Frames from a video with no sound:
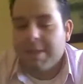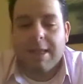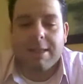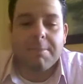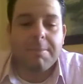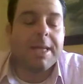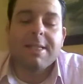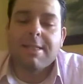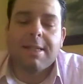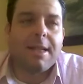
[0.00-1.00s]
And the
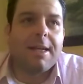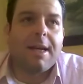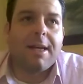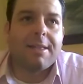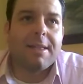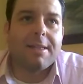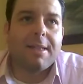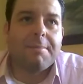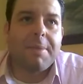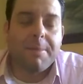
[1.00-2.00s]
biggest thing that I
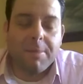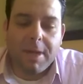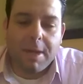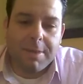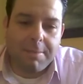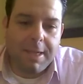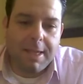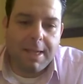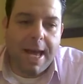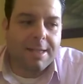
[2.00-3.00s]
think that people come to
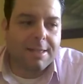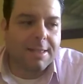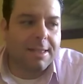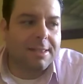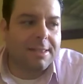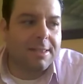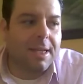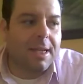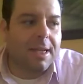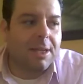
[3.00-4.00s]
me and ask is,
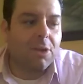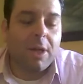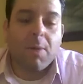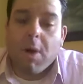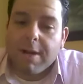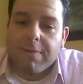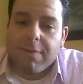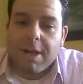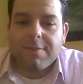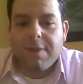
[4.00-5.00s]
they want
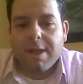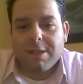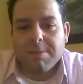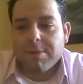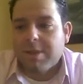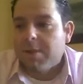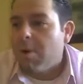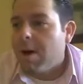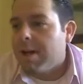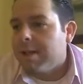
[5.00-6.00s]
fresh vegetables. They
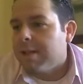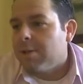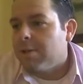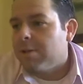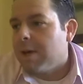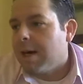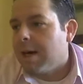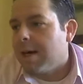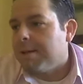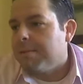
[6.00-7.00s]
want
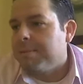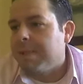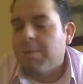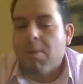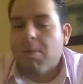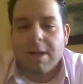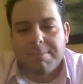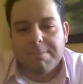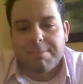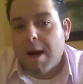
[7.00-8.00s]
they
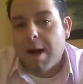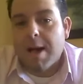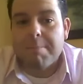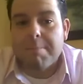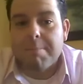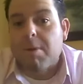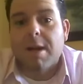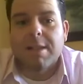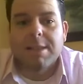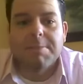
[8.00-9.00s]
want to buy
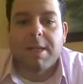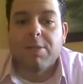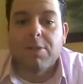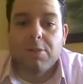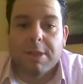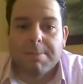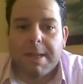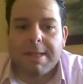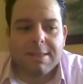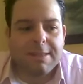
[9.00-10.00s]
better products, but it's too
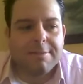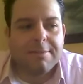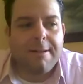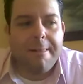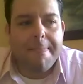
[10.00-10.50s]
expensive.